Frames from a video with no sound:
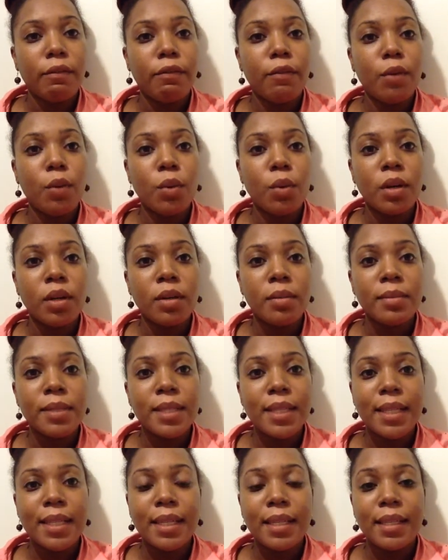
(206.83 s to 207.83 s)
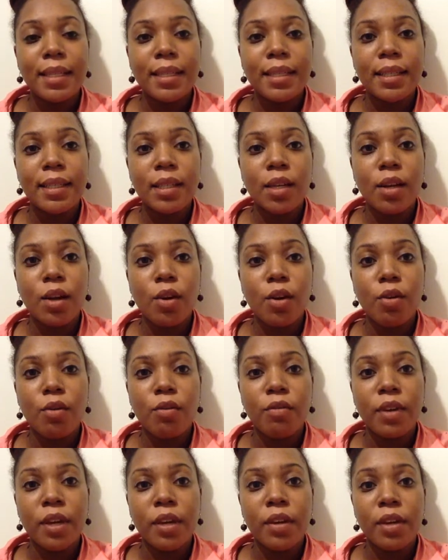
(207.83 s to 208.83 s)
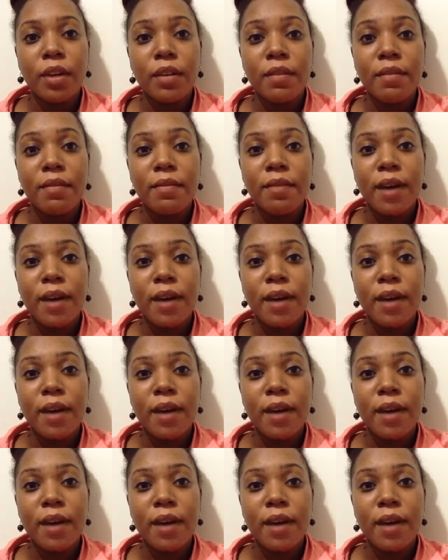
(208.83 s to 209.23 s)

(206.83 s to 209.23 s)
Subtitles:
formed in ovarian